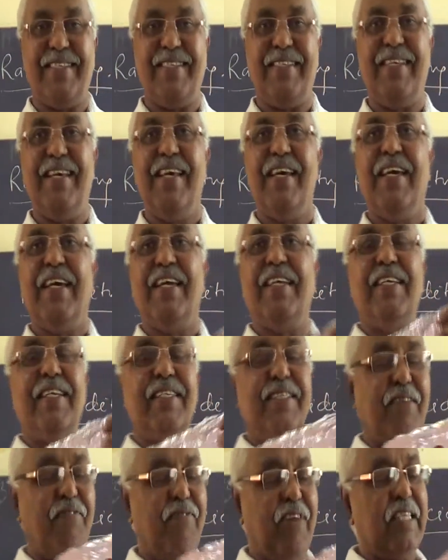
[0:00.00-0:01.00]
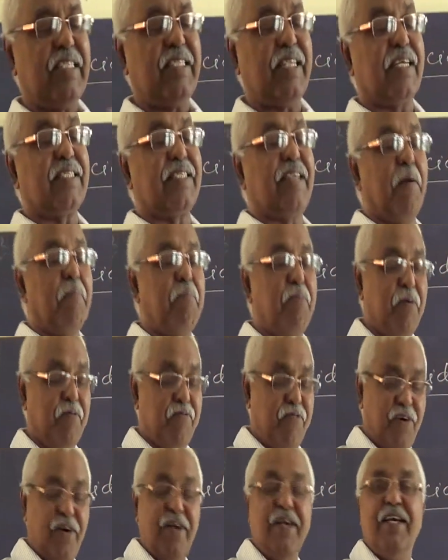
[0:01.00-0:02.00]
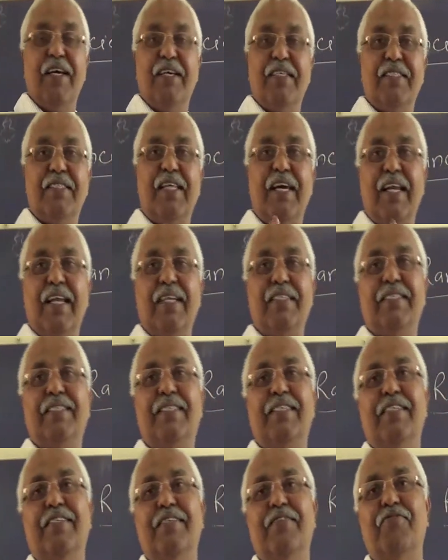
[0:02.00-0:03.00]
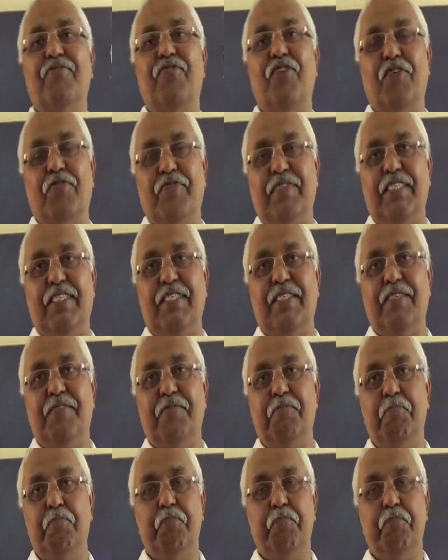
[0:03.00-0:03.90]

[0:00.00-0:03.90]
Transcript: it. It is the best example for the rancid formation.